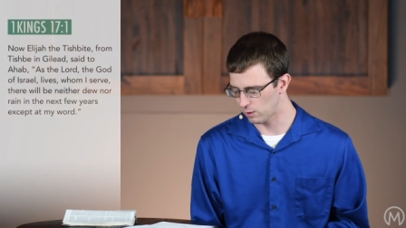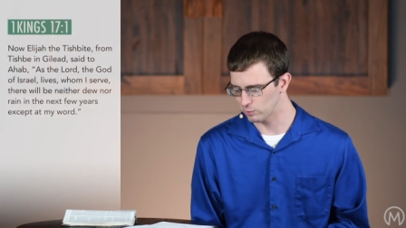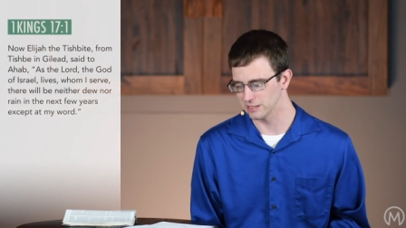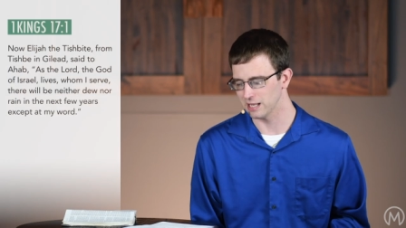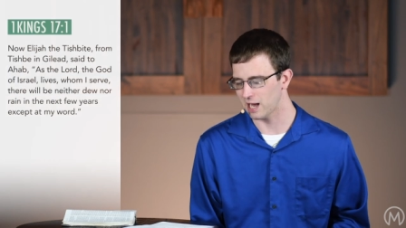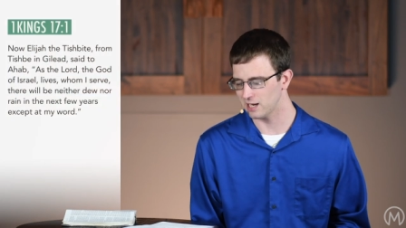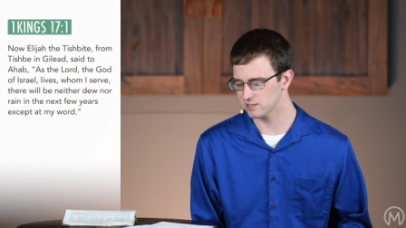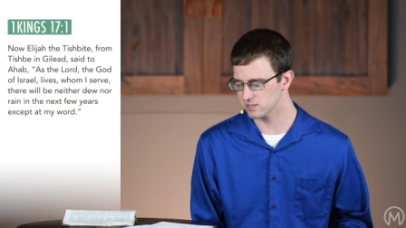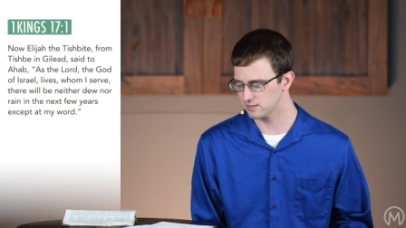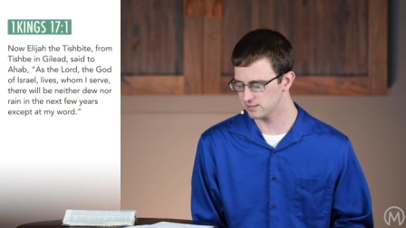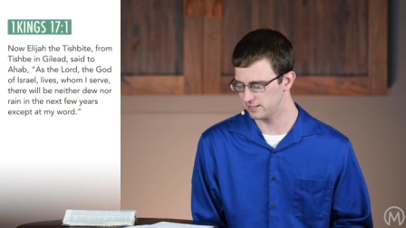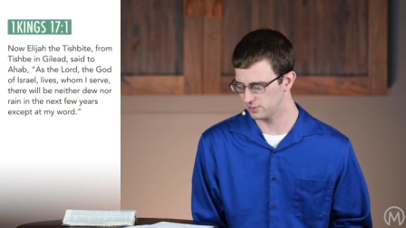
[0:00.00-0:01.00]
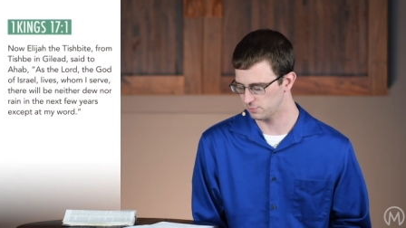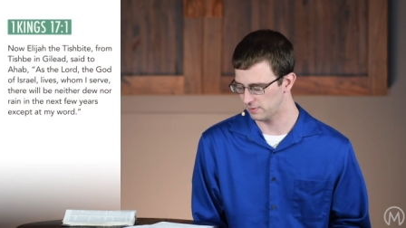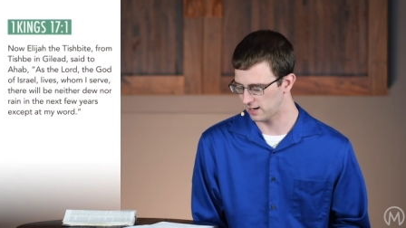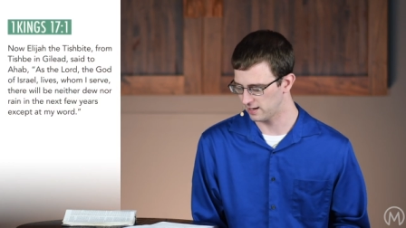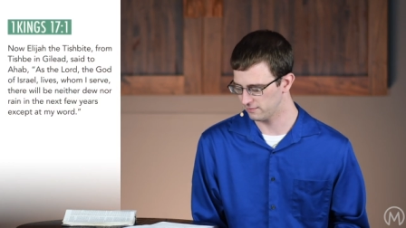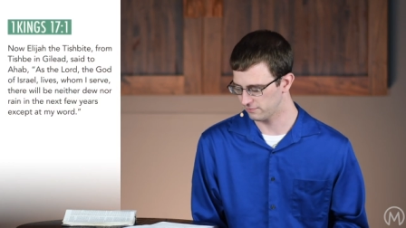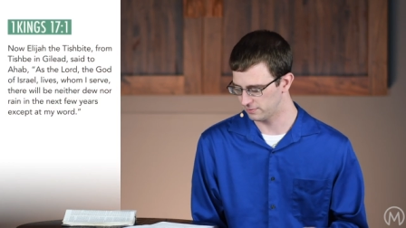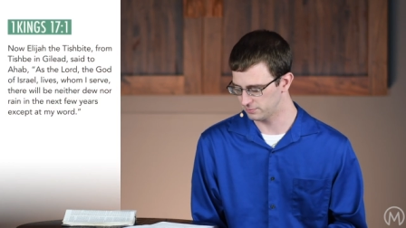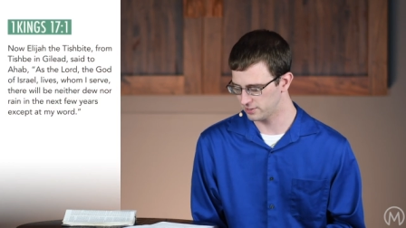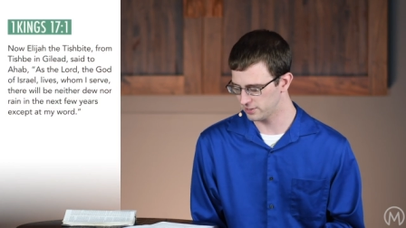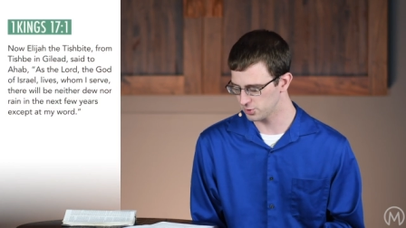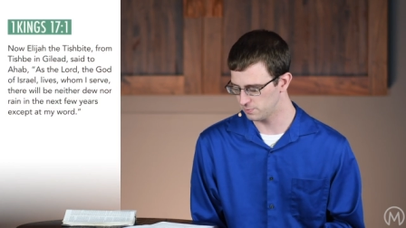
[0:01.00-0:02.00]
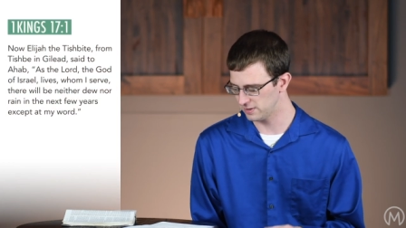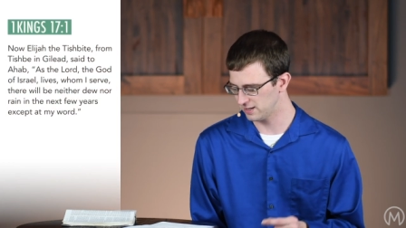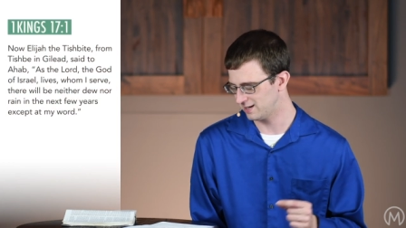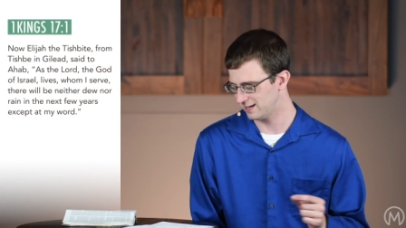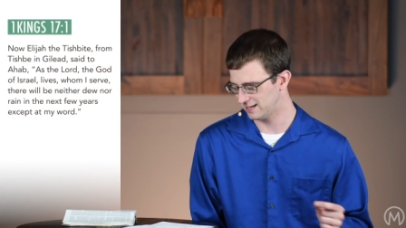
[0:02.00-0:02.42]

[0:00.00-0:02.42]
Now Elijah the Tishbite from Tishbe